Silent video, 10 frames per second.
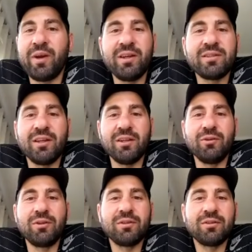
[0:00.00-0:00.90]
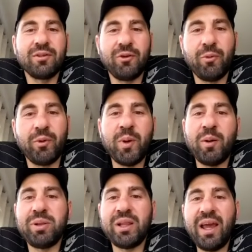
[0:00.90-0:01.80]
And he said, look, you're in my
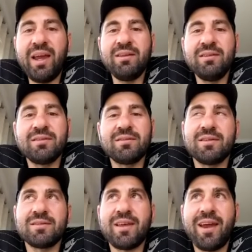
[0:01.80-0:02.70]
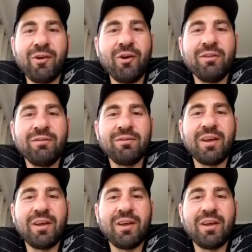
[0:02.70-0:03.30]
plans. Just hang on.